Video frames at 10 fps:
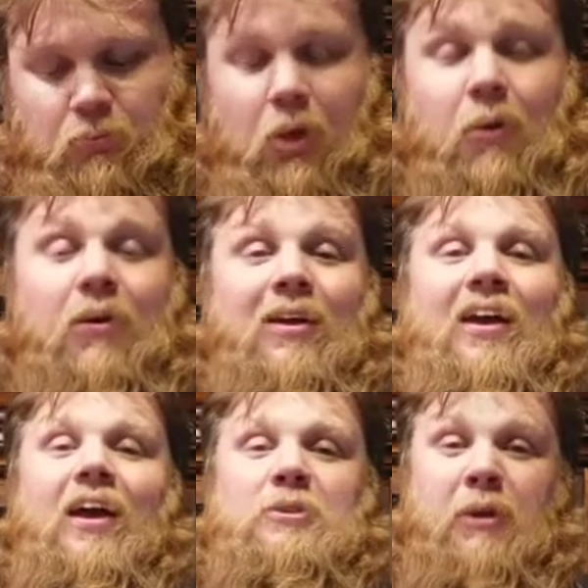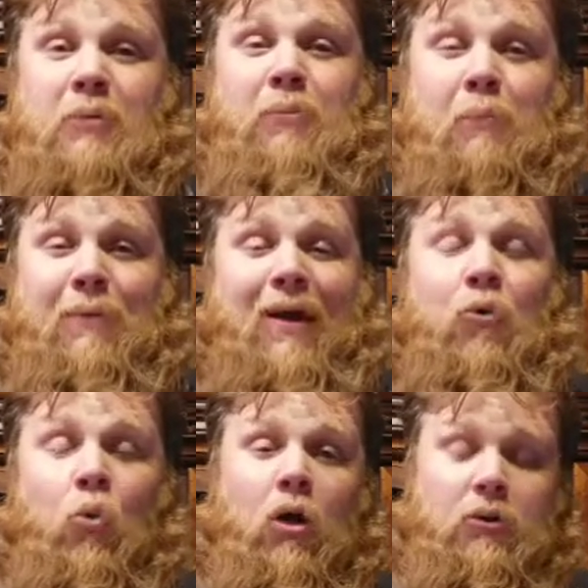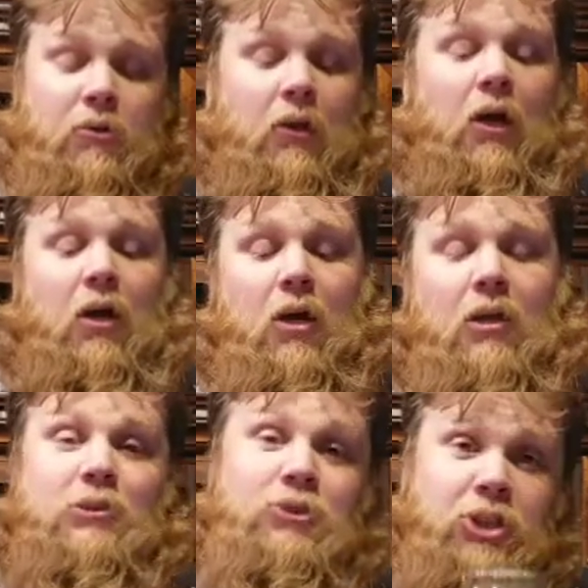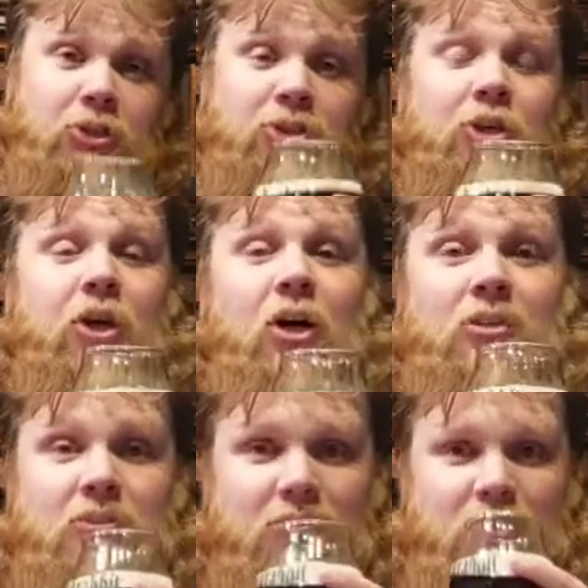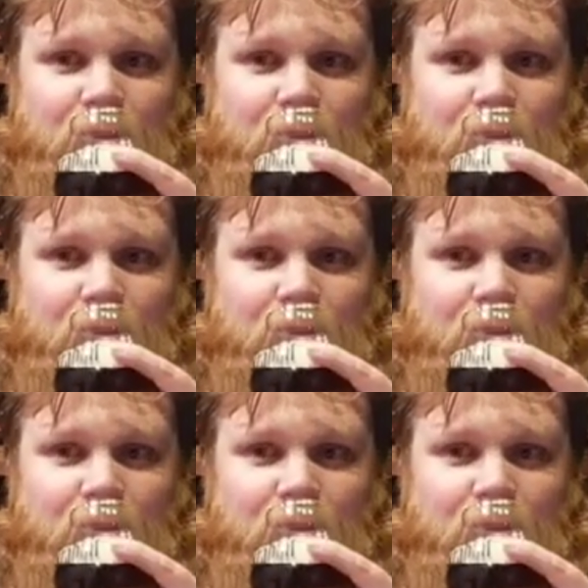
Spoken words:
Well, it's making my mouth water. So cheers to y'all.